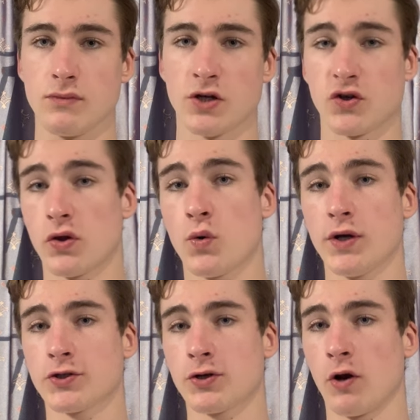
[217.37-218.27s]
So the
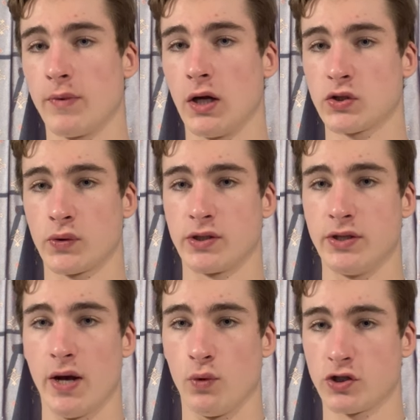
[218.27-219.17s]
question I'll be answering
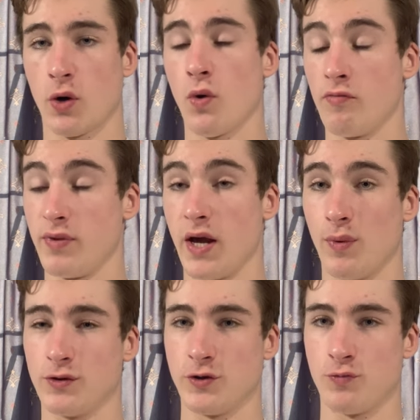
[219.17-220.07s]
today, which I won't be
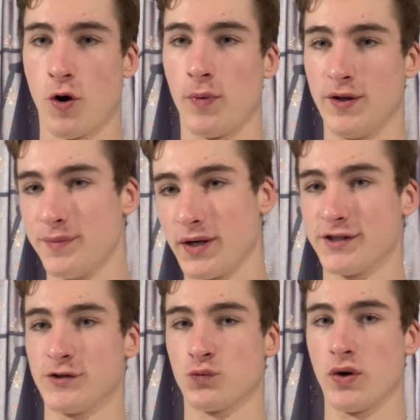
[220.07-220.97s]
able to properly
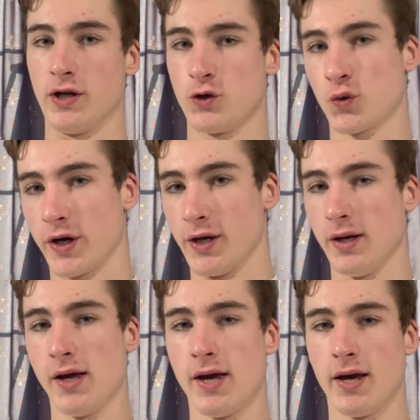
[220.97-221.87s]
because it's really tricky
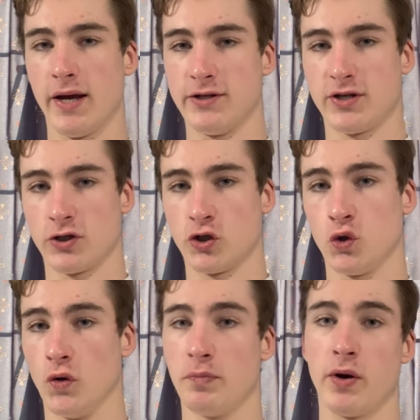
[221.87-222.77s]
in such a
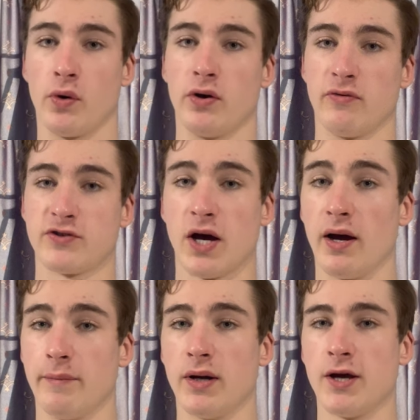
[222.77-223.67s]
short period of
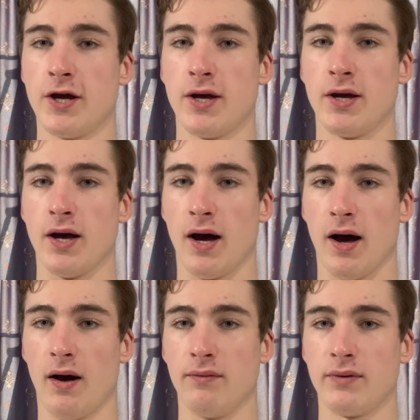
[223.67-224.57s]
time,
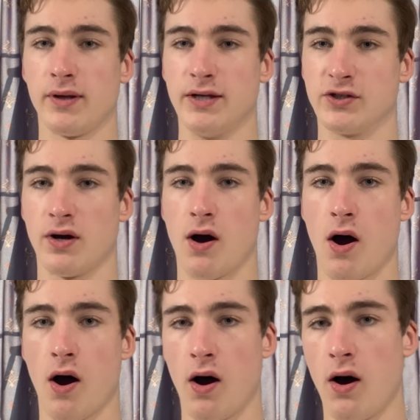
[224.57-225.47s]
is,
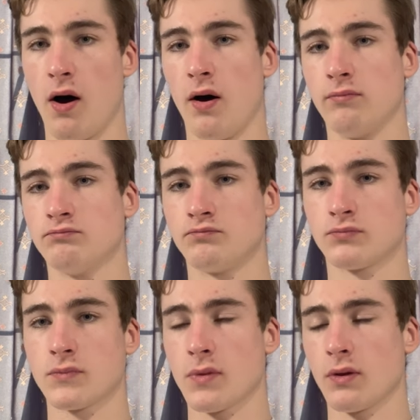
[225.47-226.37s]
are
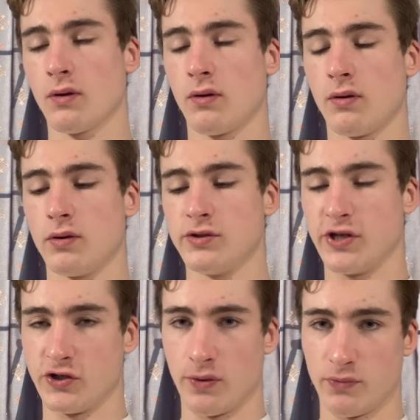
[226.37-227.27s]

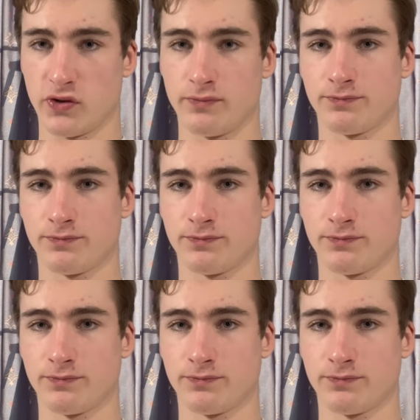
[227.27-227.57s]
systems